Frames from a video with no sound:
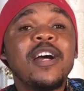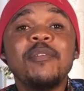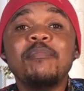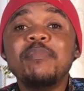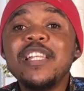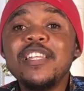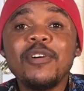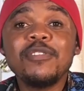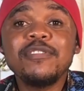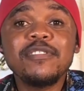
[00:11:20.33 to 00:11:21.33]

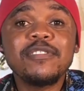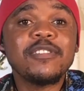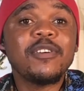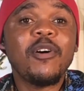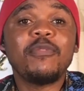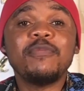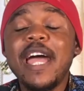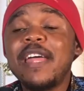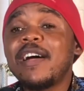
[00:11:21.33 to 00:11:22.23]
millions of naira